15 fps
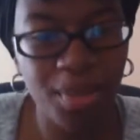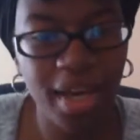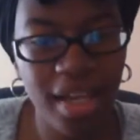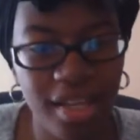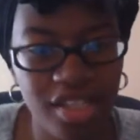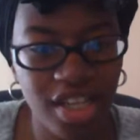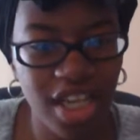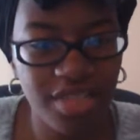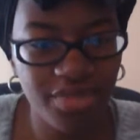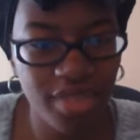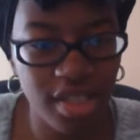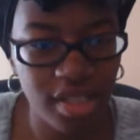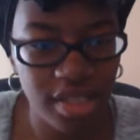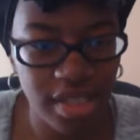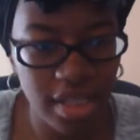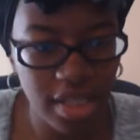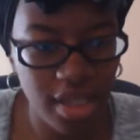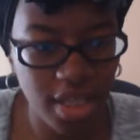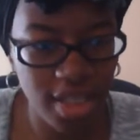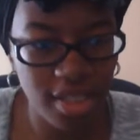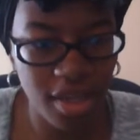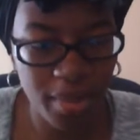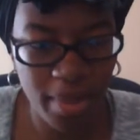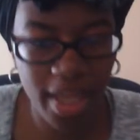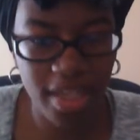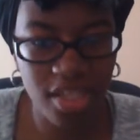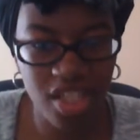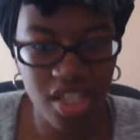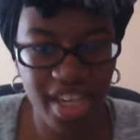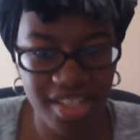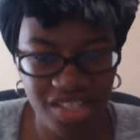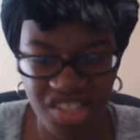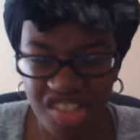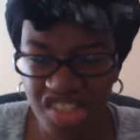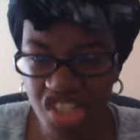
apologize for his sins and apologize just